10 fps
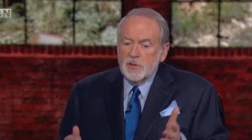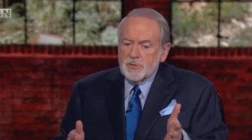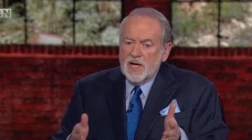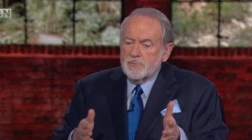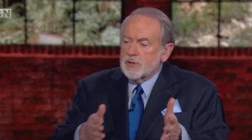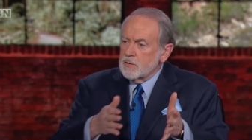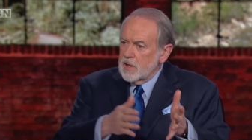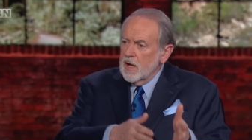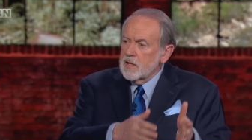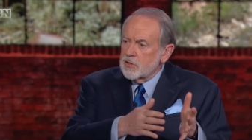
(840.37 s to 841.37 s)
sometimes
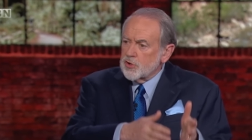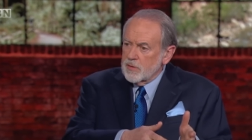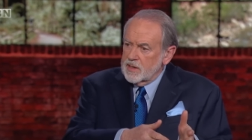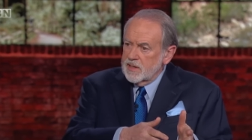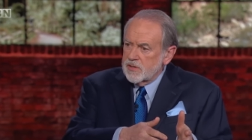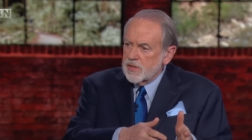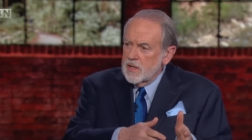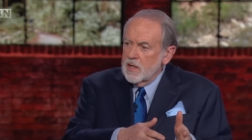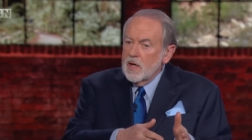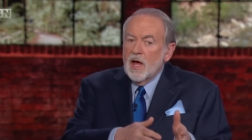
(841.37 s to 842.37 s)
cutting
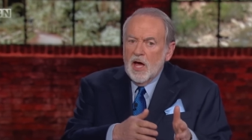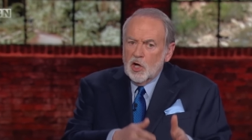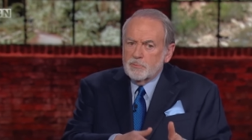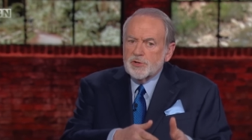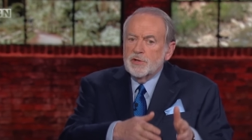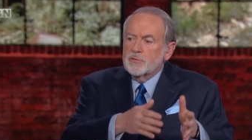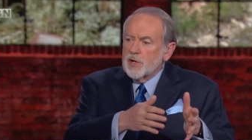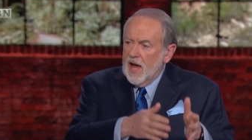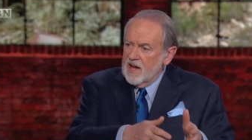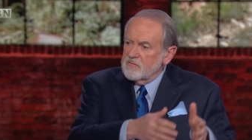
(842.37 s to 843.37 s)
trees helps you
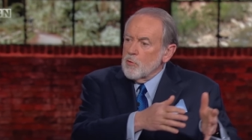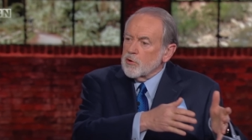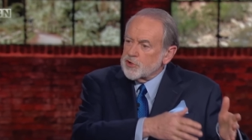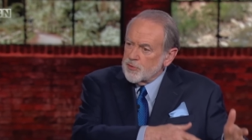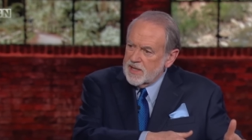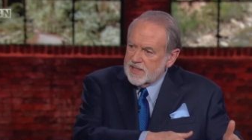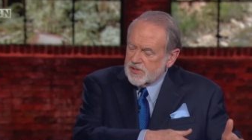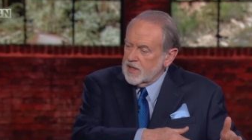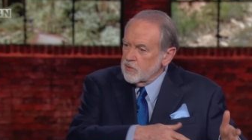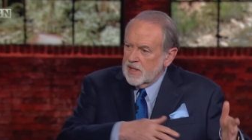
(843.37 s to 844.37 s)
to have more
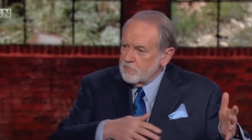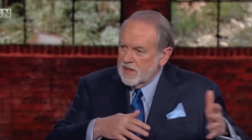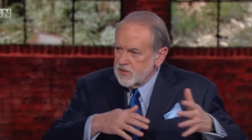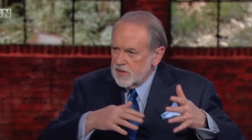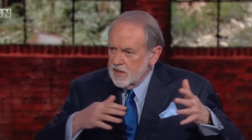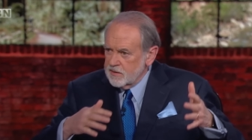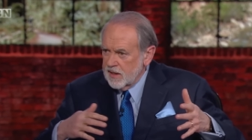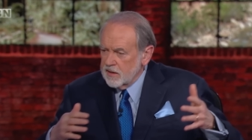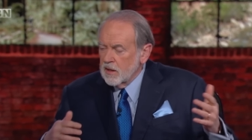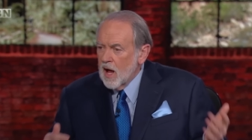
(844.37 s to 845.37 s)
trees. I know that may sound
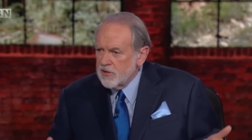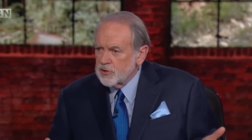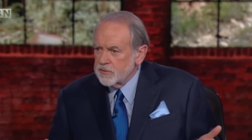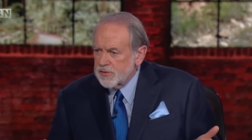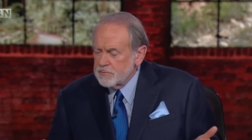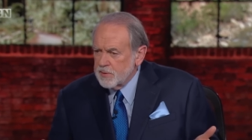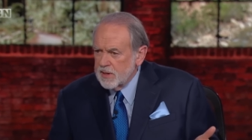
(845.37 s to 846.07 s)
illogical to some